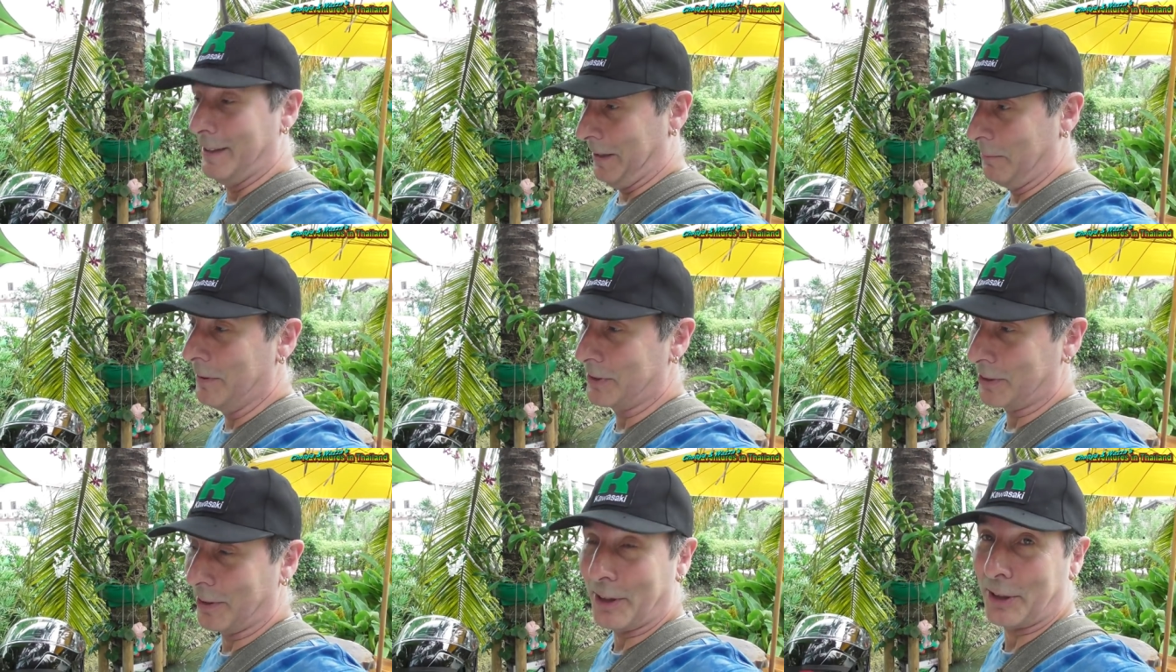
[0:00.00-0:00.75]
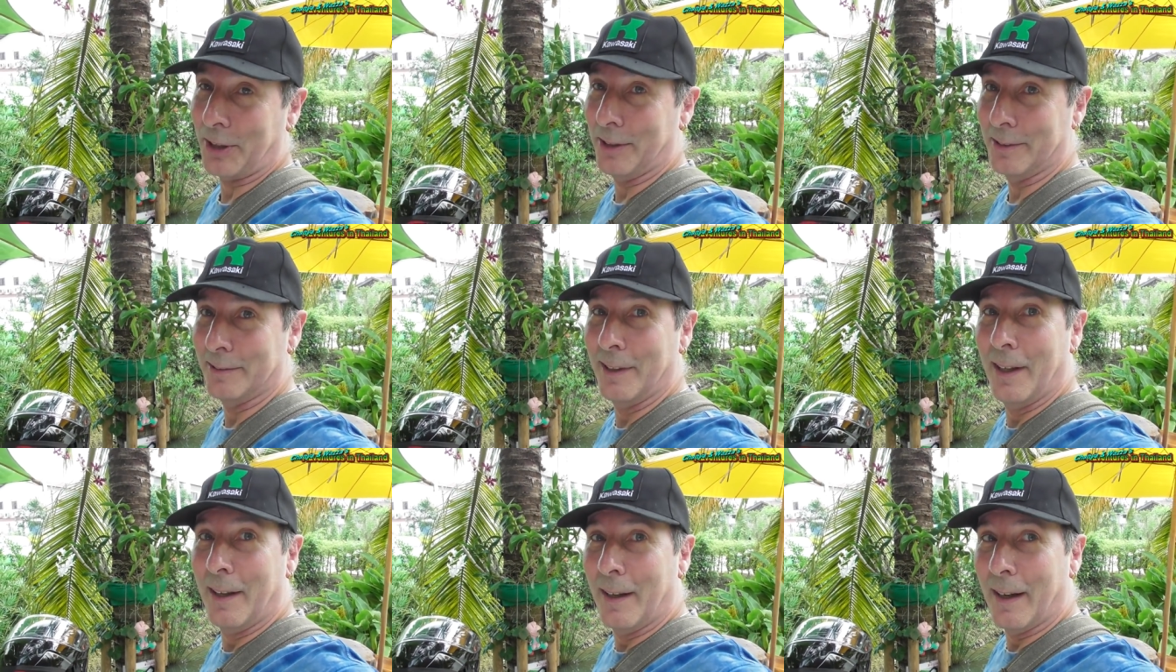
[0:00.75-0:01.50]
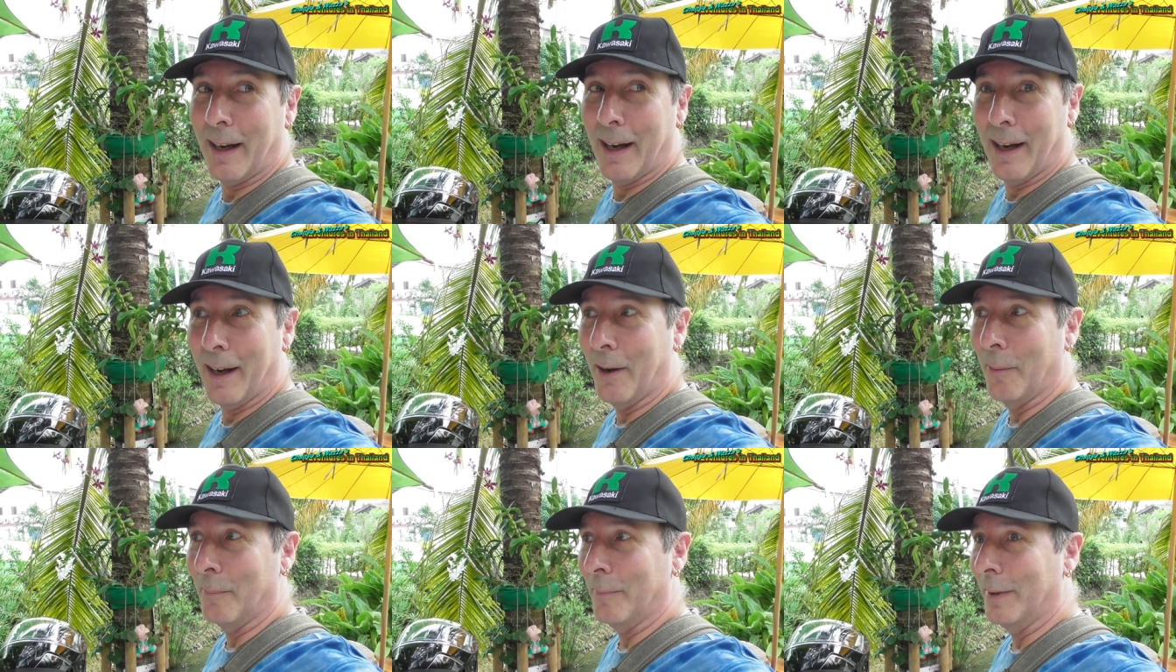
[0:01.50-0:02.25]
Uh, we're still in a queue.
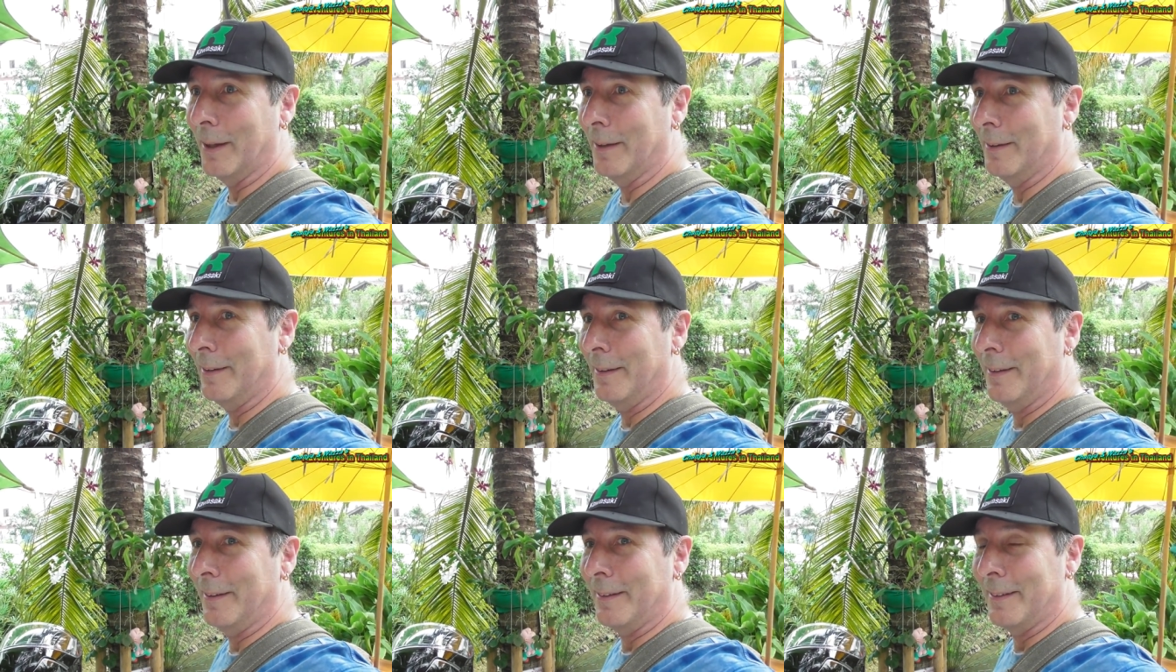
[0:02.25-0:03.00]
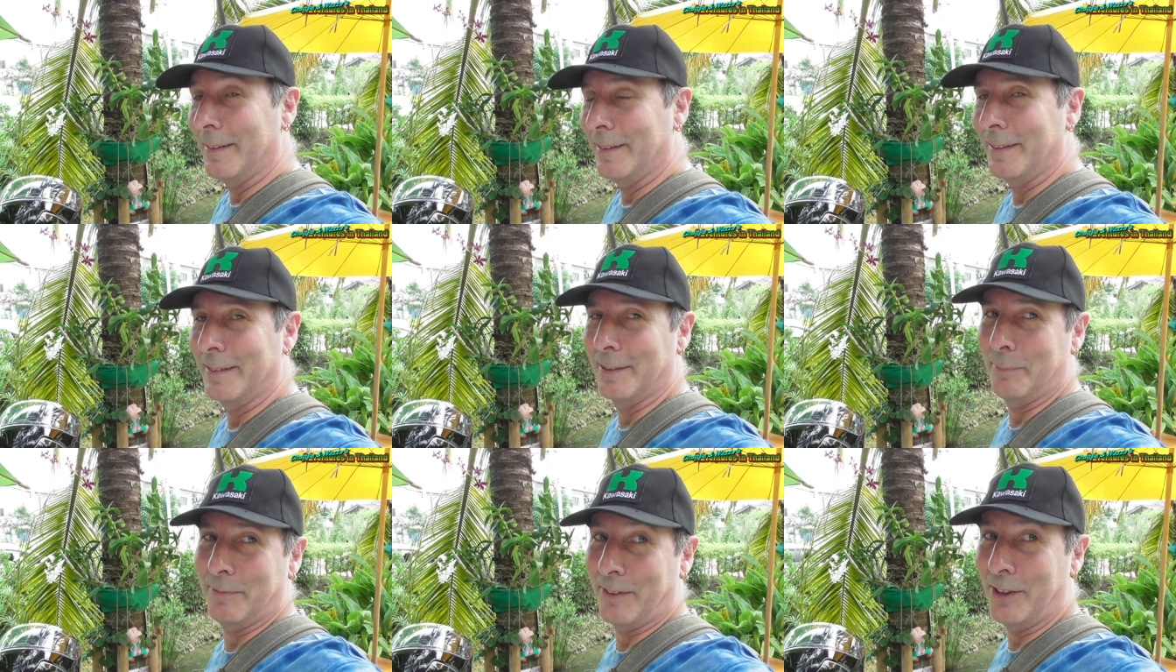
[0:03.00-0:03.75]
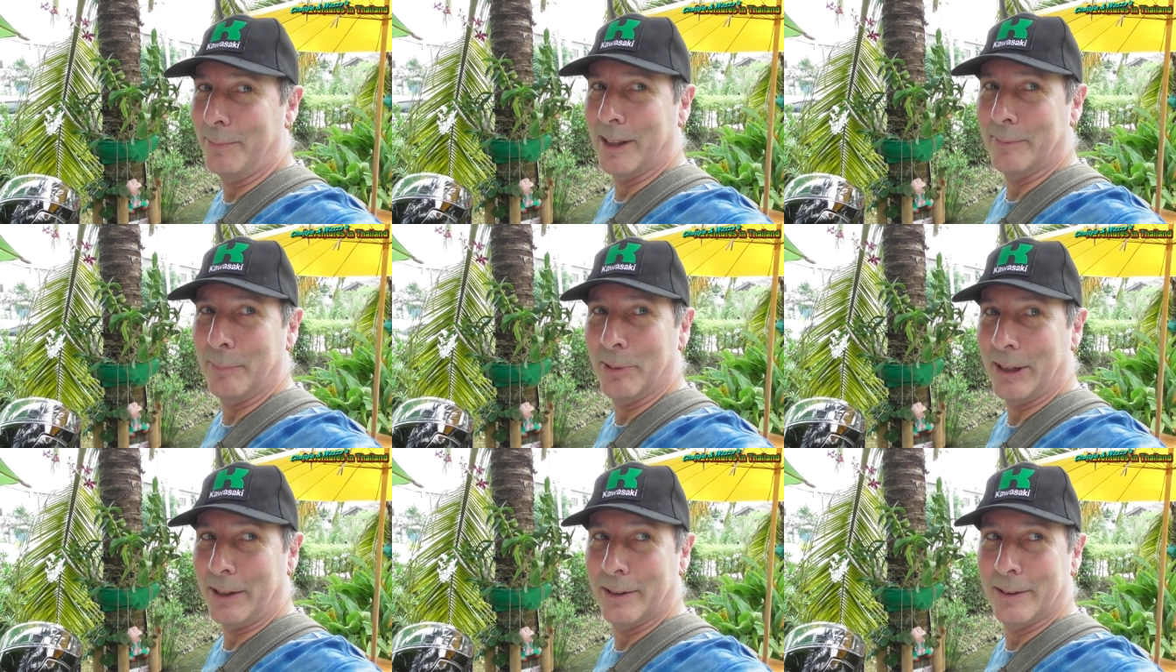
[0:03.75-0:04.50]
Um, food better be
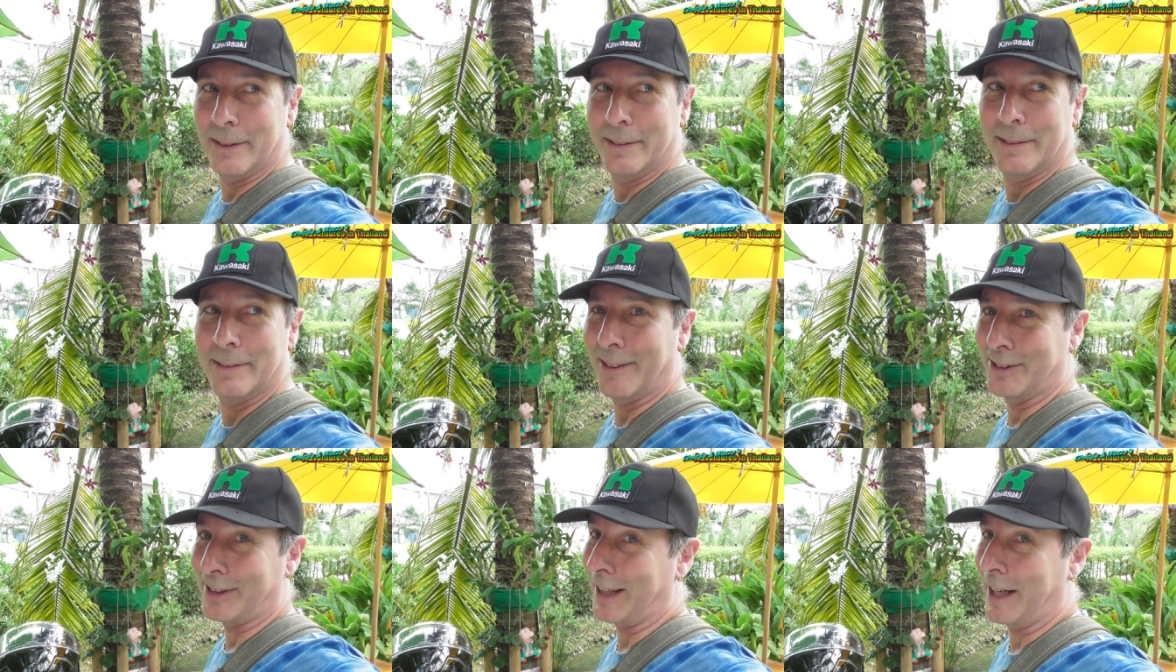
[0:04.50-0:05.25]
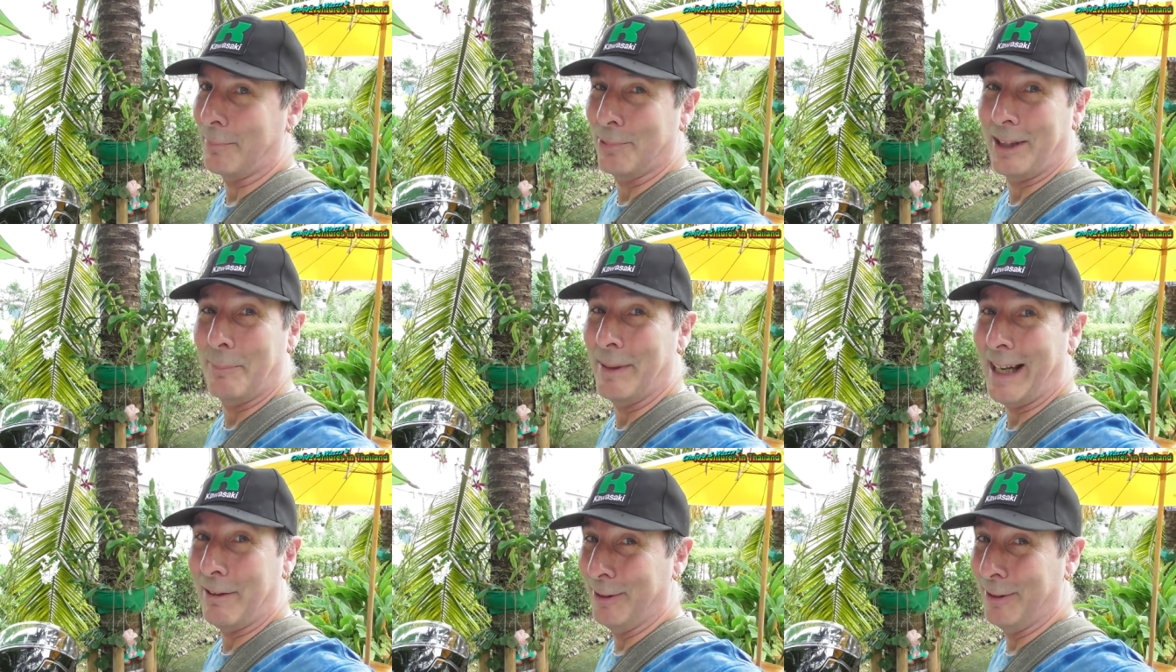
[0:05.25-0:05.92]
pretty good. Well, it's going to get a pretty bad